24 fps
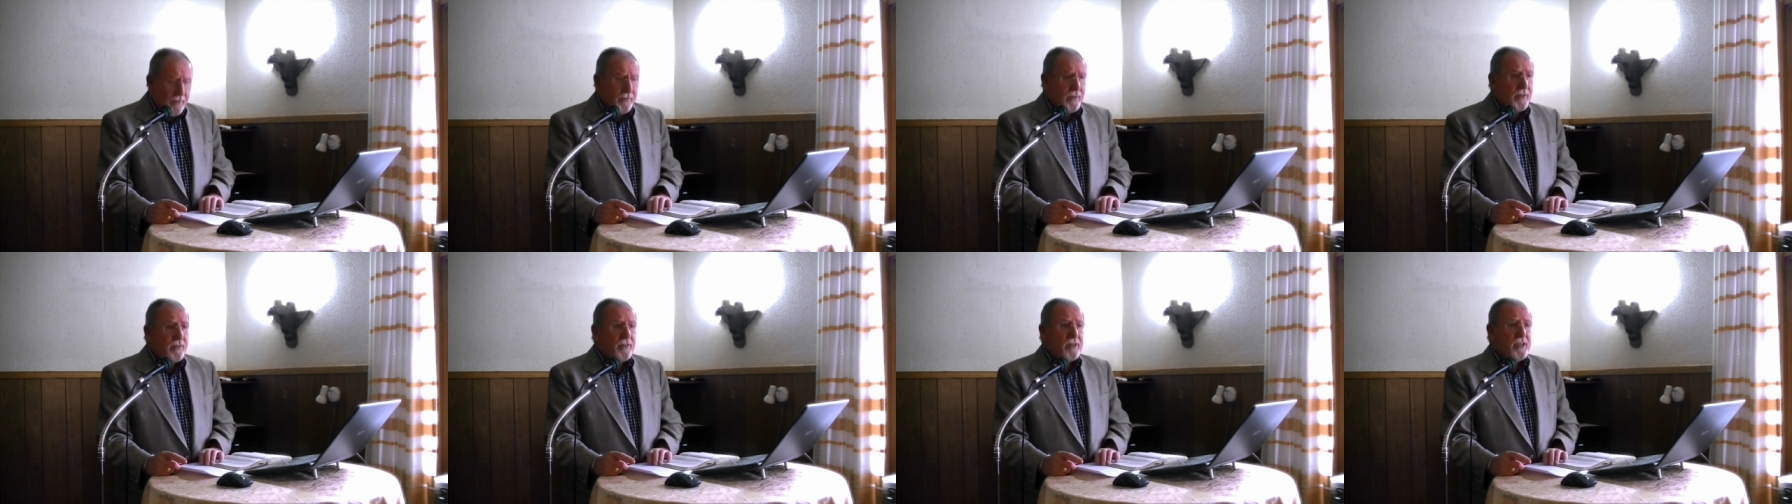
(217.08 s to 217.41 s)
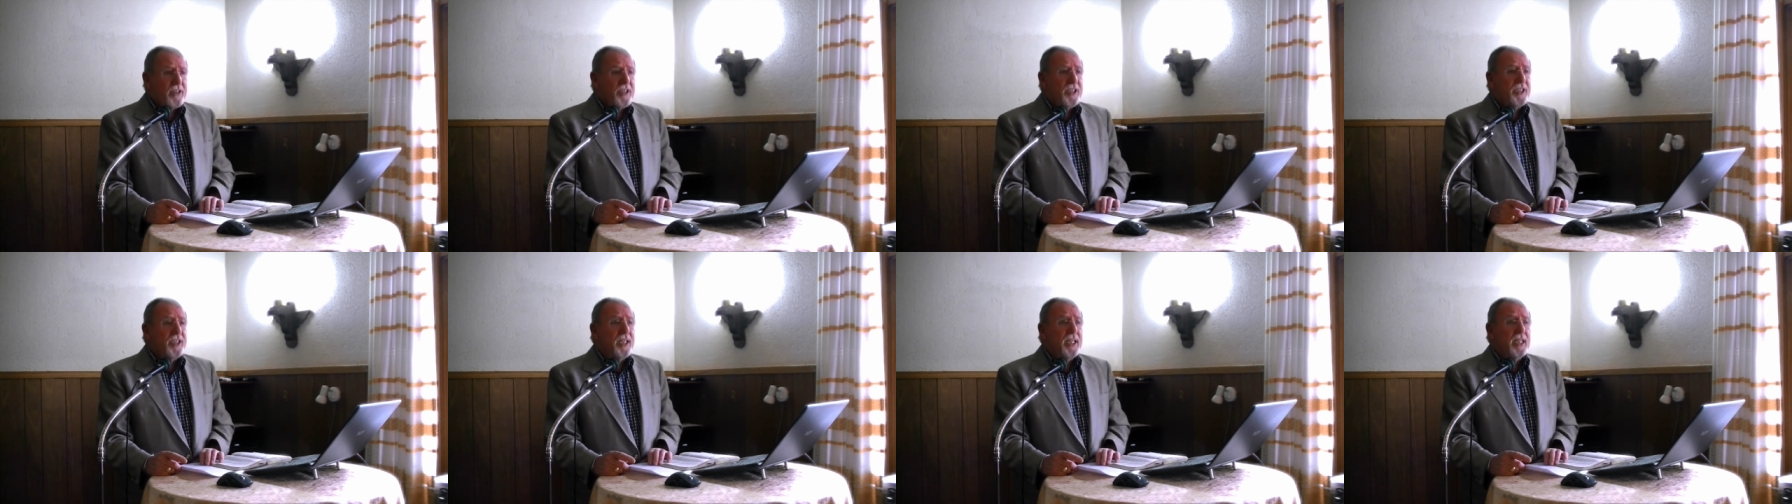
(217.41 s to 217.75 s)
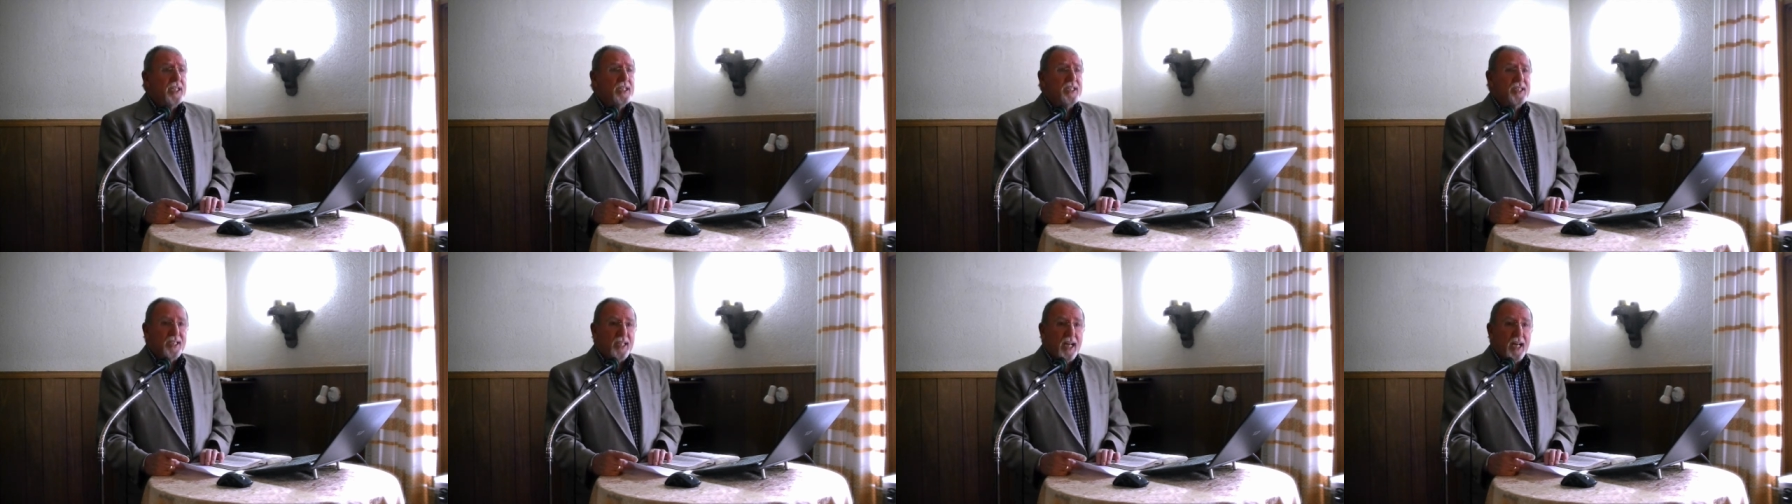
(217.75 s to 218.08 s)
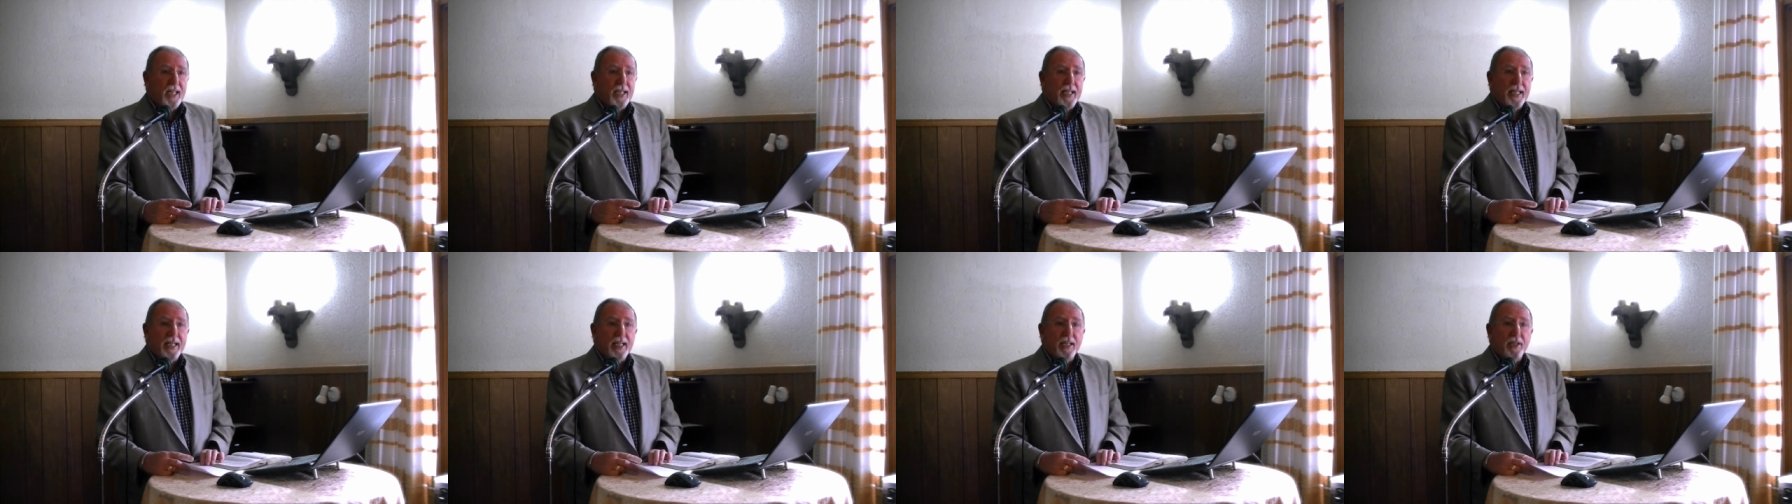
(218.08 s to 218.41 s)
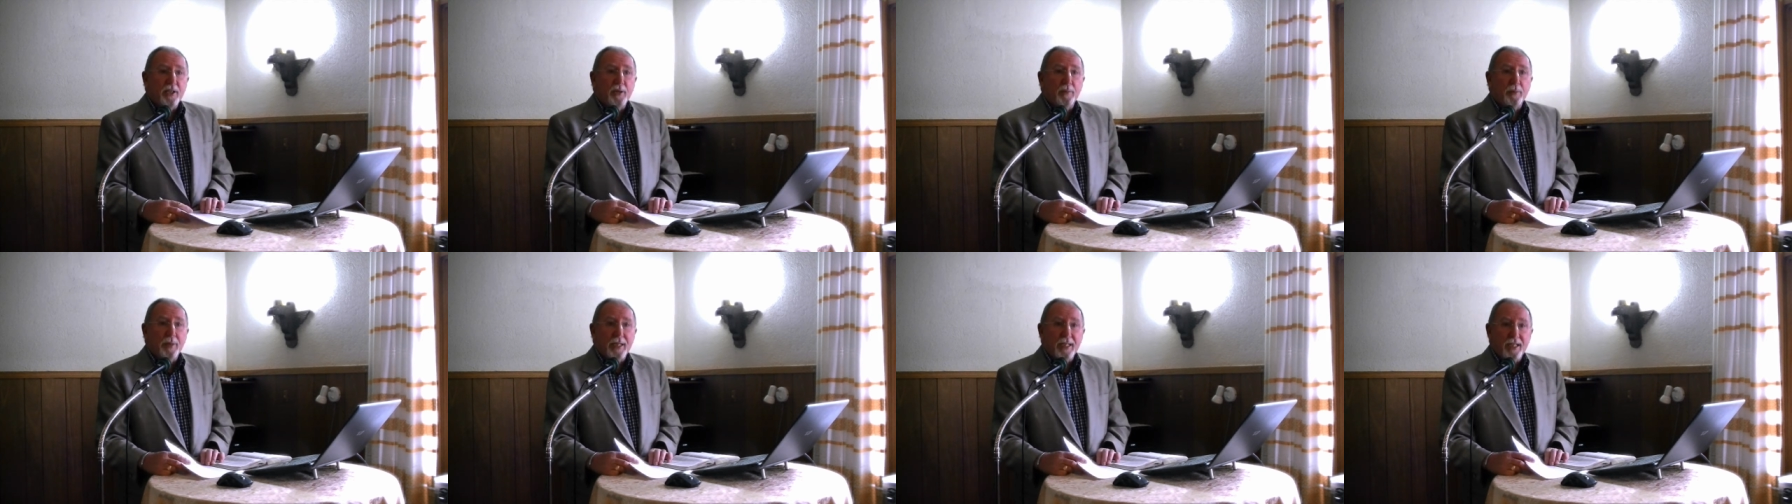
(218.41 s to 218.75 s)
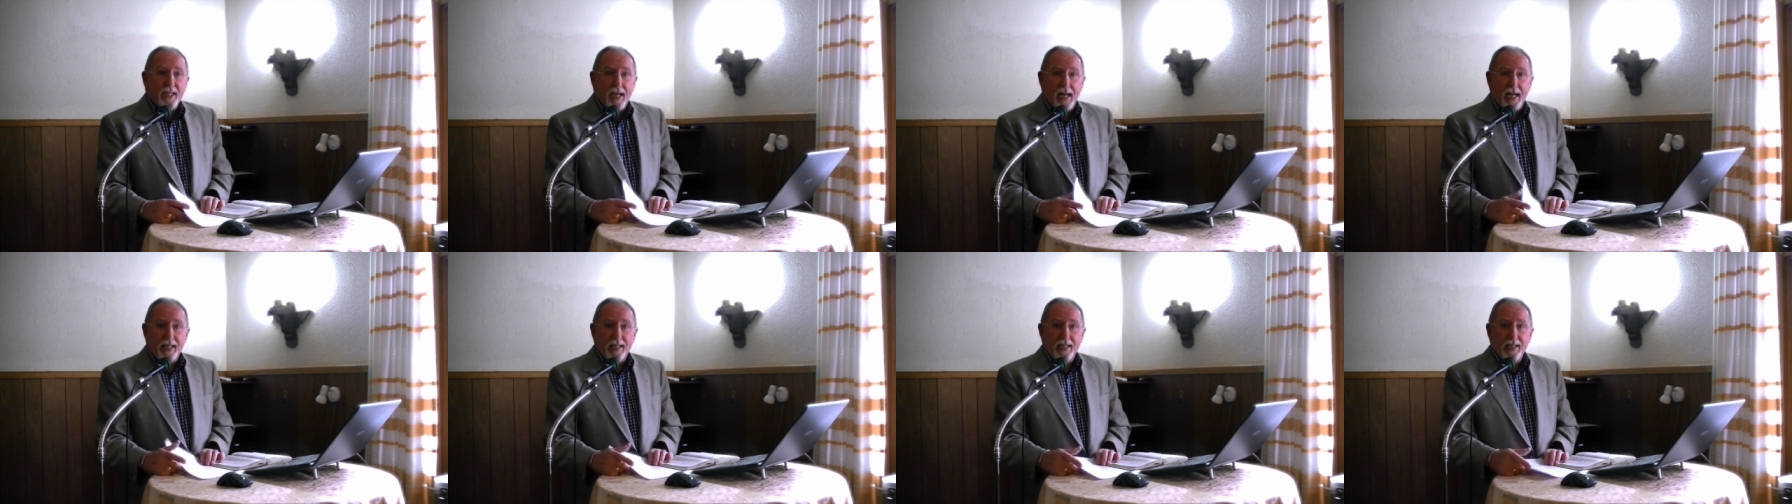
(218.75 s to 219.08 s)
may there's still studying to be
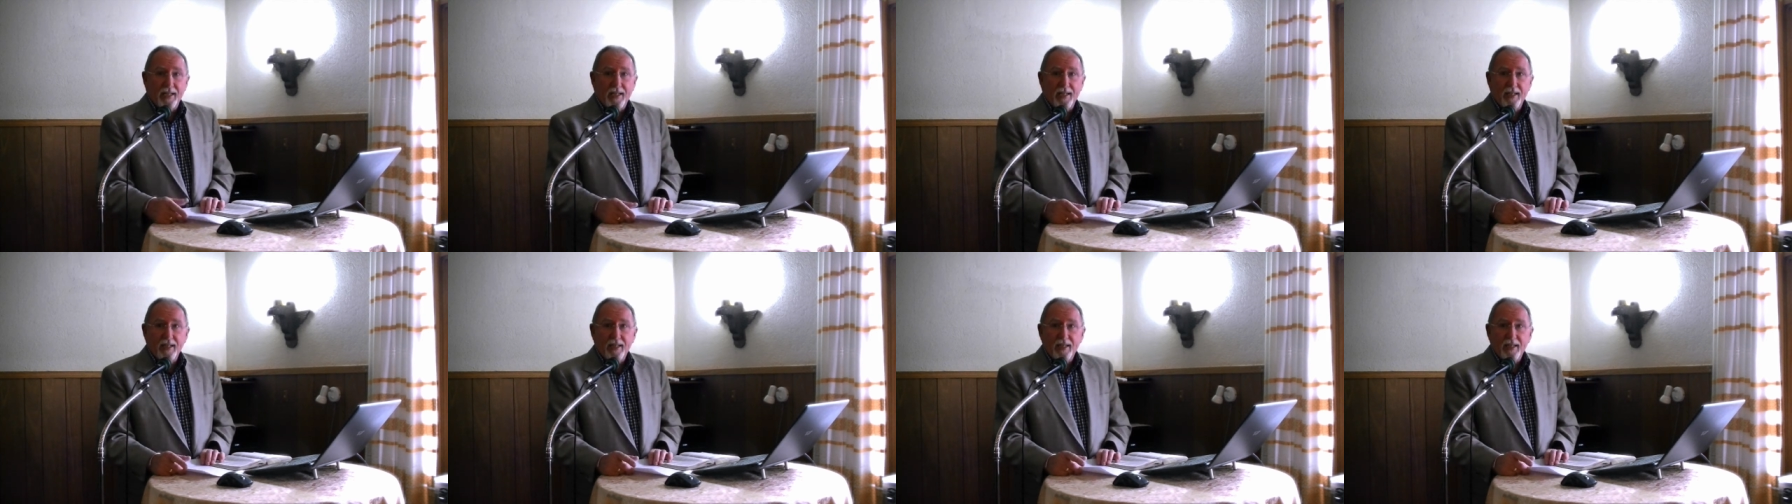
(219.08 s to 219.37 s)
done.